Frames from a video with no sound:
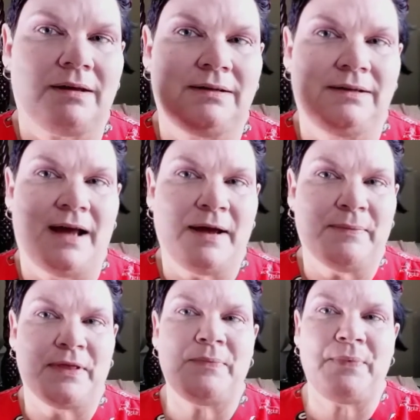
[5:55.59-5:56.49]

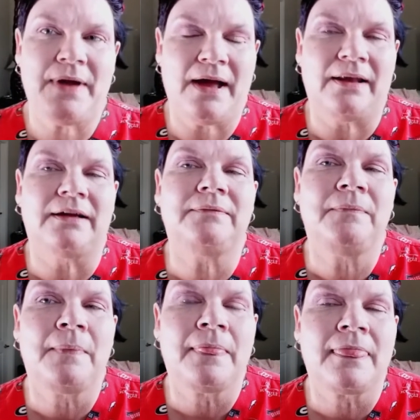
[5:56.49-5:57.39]
name of the palette.
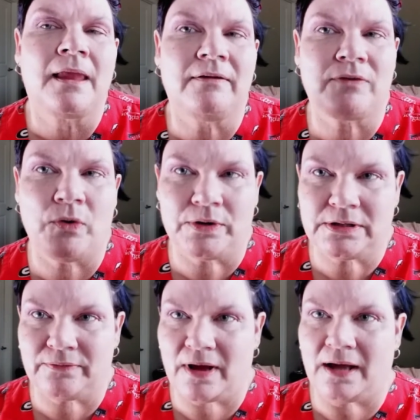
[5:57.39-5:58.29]
Of
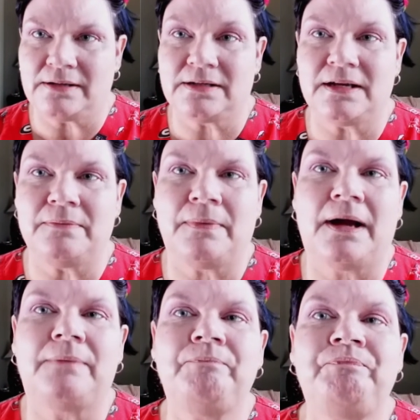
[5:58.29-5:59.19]
course, I've got to get
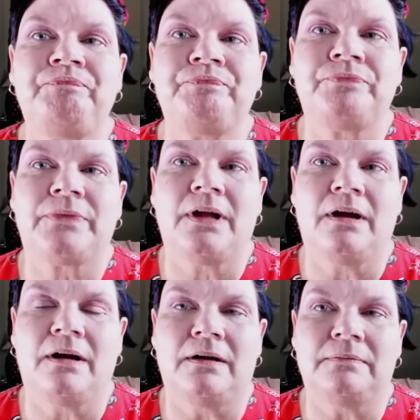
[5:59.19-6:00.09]
my,
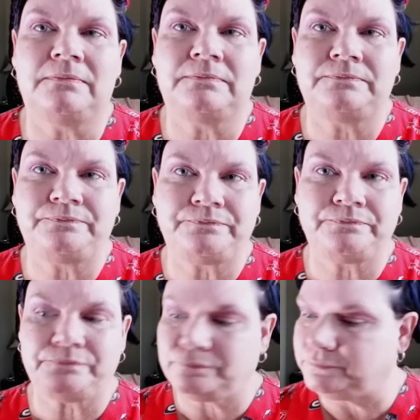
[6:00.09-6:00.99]
uh,
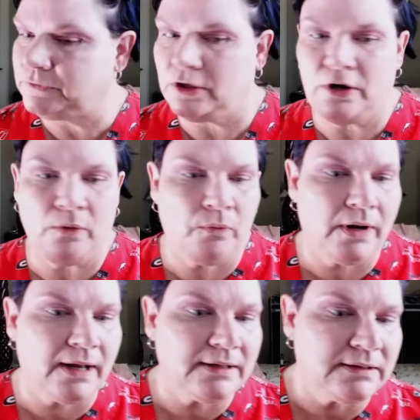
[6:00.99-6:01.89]
you know
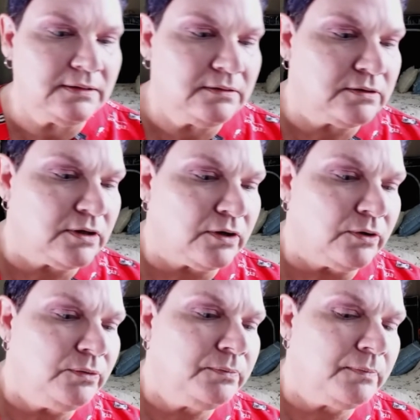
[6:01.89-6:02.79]
what I didn't do?